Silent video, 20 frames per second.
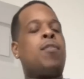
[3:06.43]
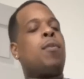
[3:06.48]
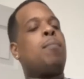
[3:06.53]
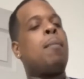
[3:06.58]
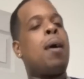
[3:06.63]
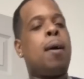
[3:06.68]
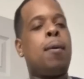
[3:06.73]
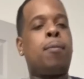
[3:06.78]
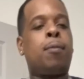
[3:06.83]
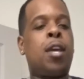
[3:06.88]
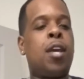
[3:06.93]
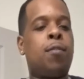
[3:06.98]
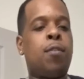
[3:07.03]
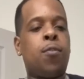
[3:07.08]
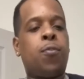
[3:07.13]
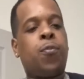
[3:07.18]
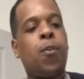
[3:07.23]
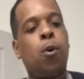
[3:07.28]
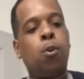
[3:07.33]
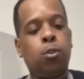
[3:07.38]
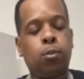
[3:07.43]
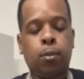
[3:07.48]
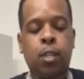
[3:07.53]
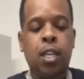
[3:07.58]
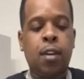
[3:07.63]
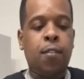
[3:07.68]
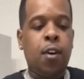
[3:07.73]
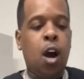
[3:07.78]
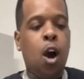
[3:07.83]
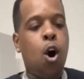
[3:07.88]
giving
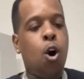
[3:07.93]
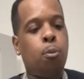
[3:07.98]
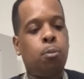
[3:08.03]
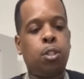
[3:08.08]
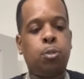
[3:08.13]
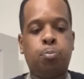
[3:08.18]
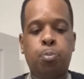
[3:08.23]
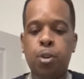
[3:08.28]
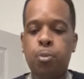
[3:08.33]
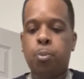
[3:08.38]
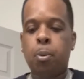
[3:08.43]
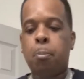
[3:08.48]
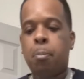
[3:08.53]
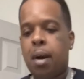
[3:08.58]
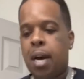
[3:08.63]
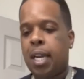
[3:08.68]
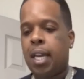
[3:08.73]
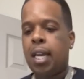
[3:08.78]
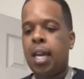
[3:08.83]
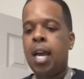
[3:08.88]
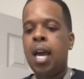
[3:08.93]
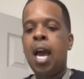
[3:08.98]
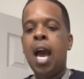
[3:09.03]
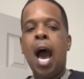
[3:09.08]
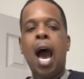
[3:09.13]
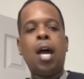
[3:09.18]
homeless people money.